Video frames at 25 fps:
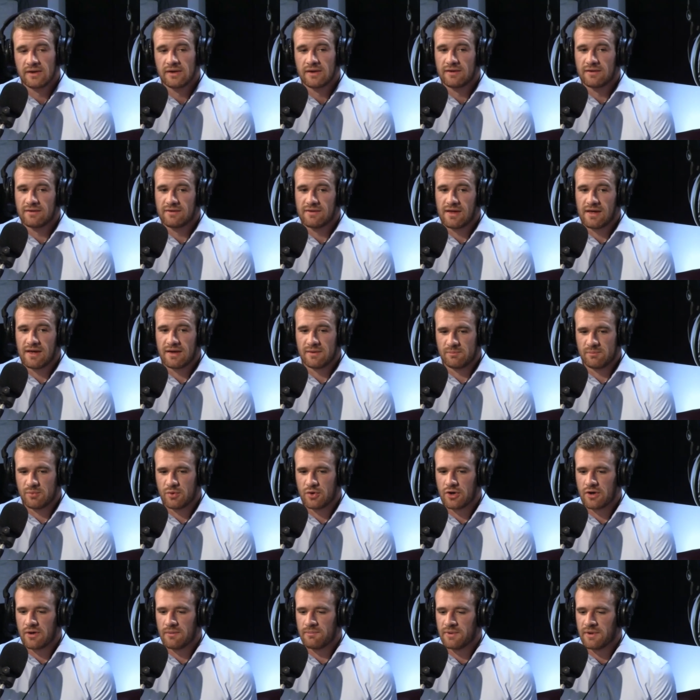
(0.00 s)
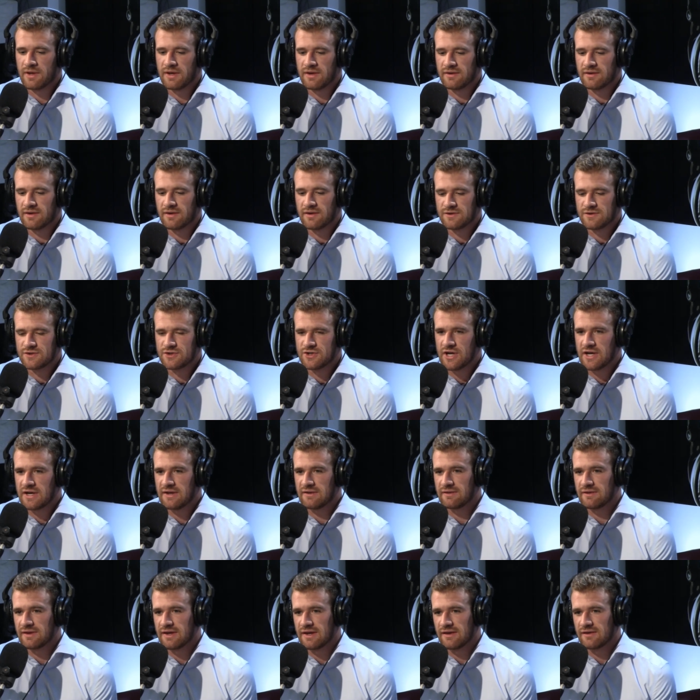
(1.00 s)
They had put up like a
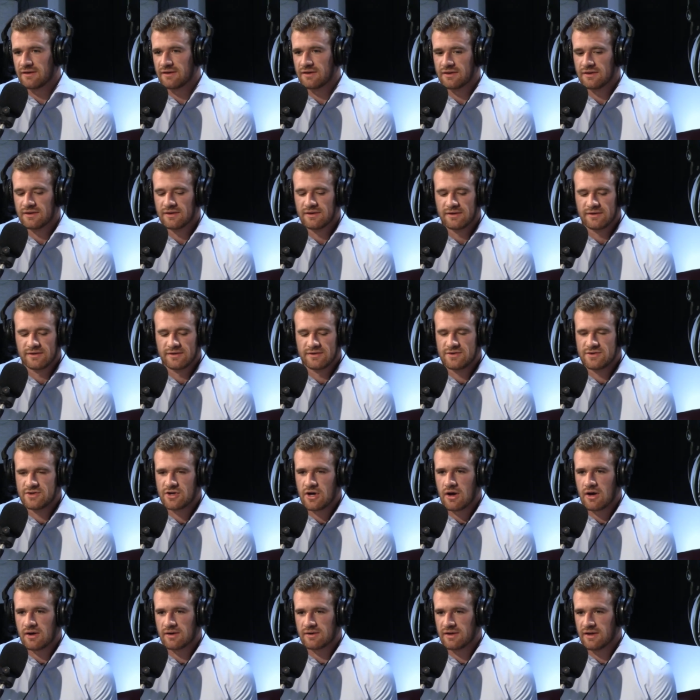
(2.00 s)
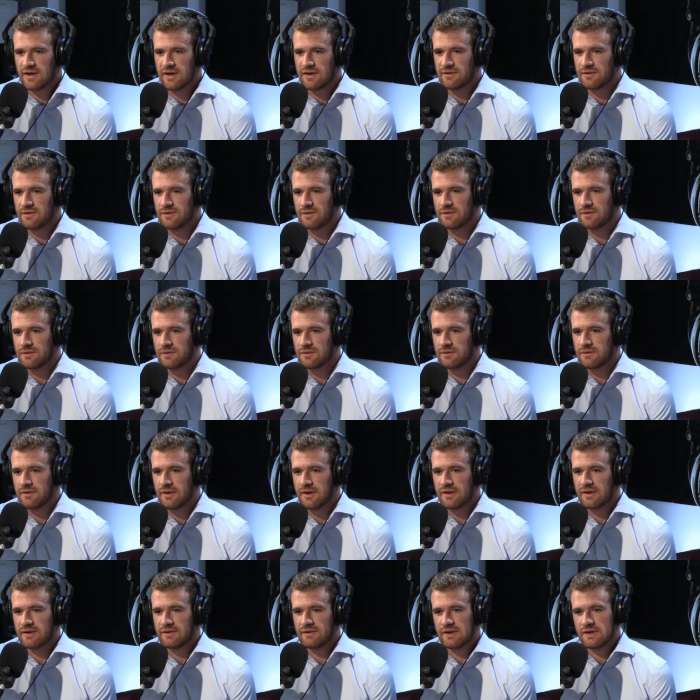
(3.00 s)
chain link dog kennel
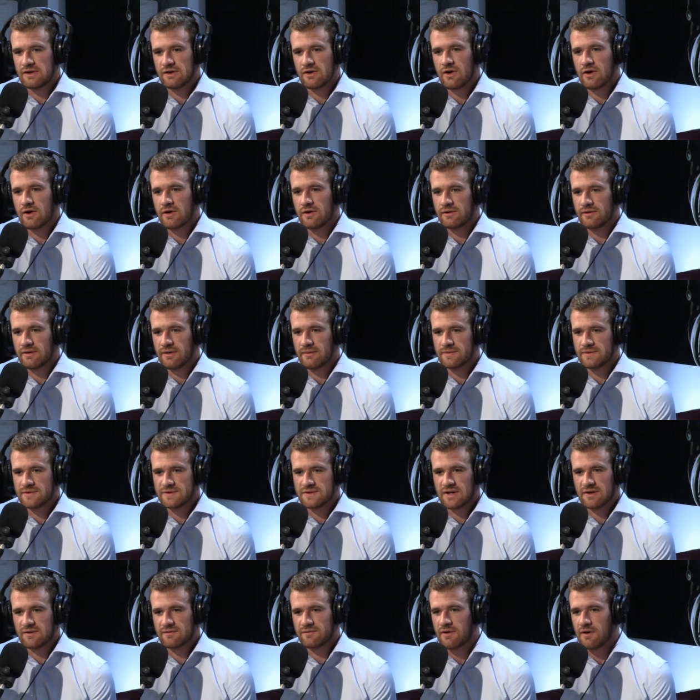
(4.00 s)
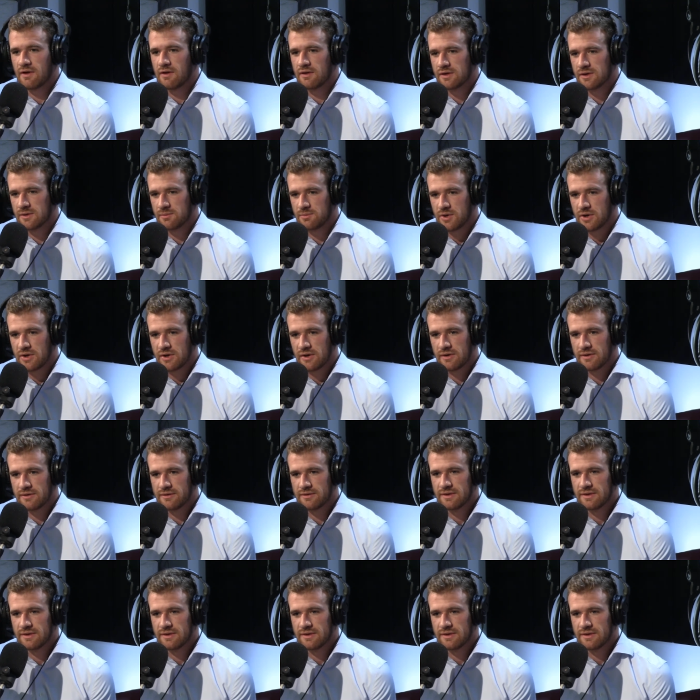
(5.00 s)
thing in the yard that was like falling apart.